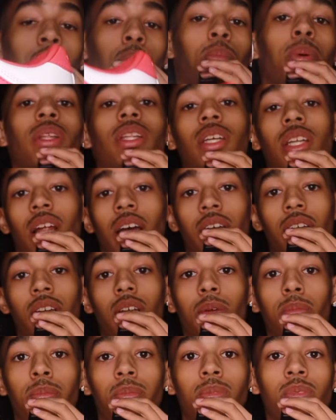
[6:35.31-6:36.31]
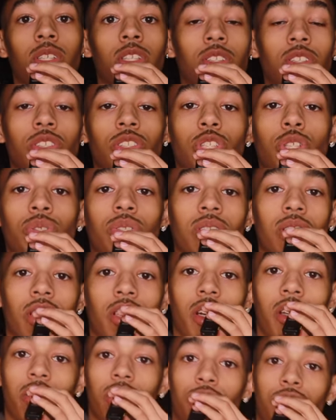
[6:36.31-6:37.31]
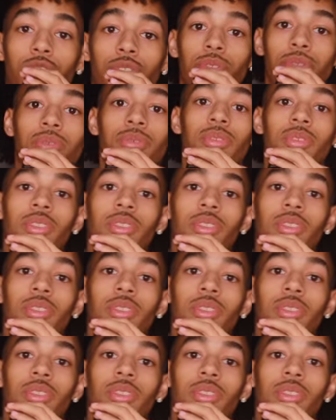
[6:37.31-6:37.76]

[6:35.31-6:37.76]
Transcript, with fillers: But then I end up choosing another shoe.